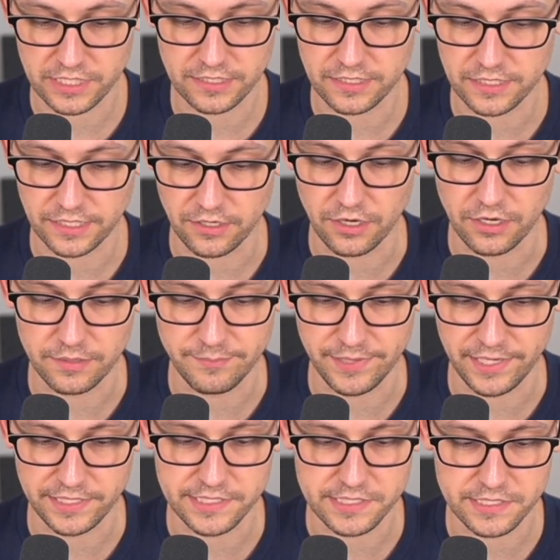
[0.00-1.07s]
click on
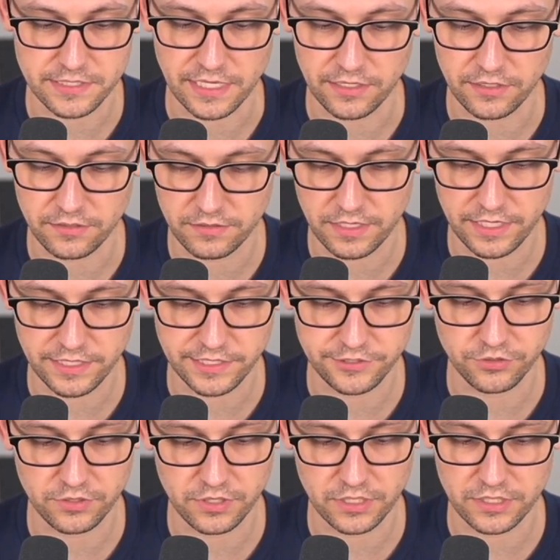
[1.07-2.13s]
Buy and Sell, and then you'll
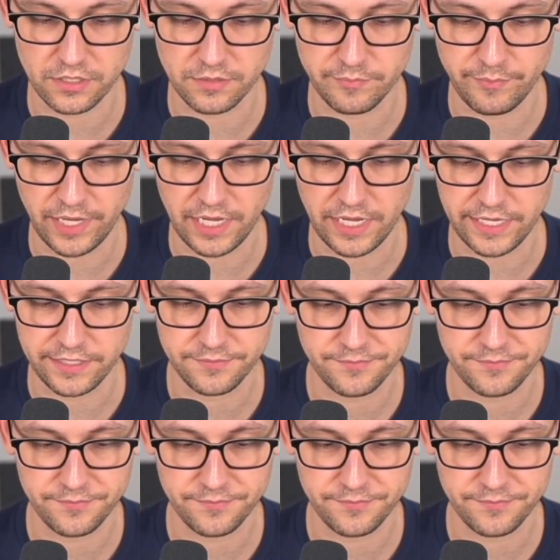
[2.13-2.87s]
click on Buy.